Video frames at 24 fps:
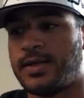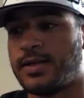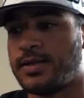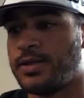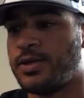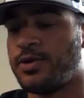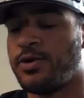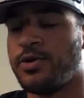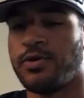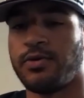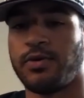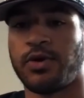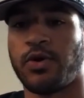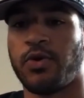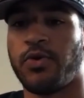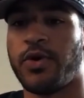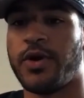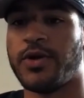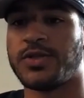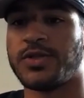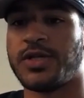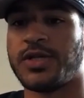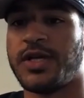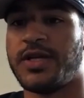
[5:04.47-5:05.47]
Your
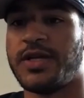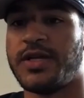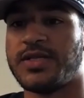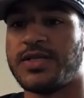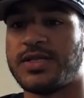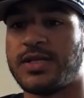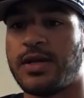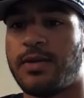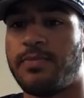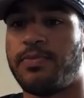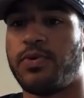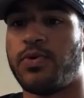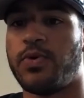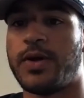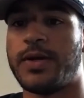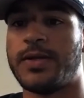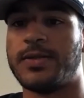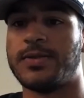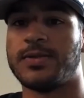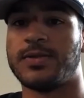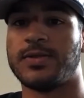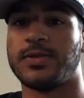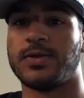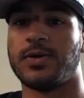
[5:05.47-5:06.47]
career is going to end at some
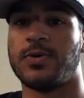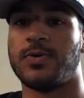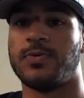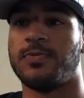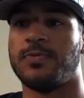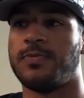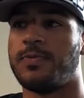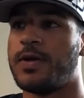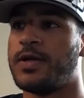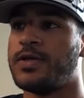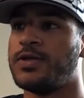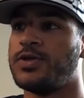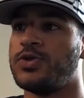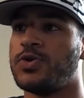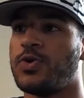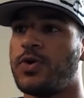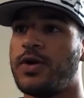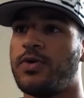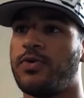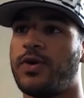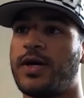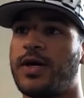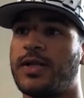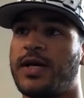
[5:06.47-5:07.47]
point. So enjoy
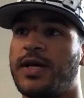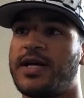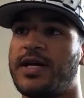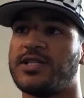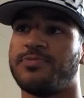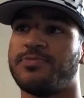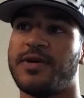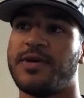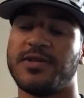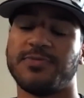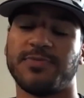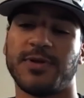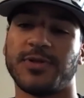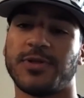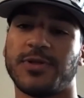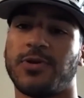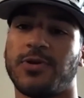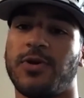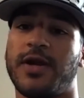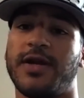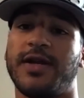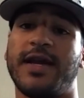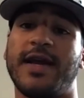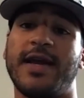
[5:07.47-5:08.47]
it while it lasts. Baseball's a
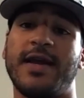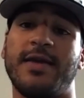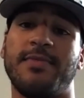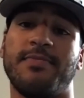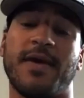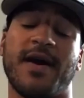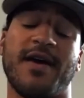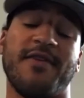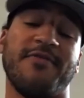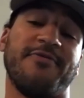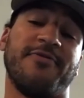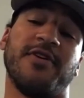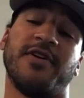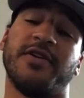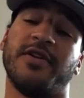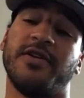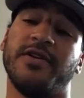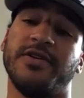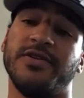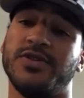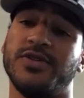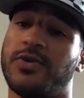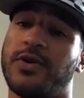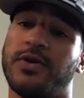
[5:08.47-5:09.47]
great game. Have fun
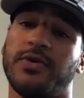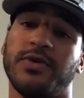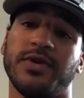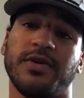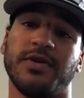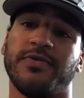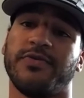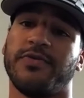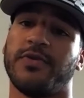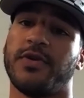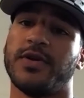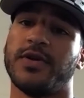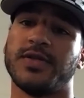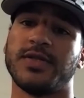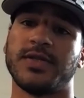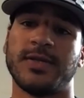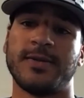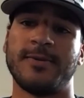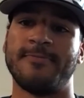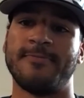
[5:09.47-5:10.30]
and enjoy it with your friends.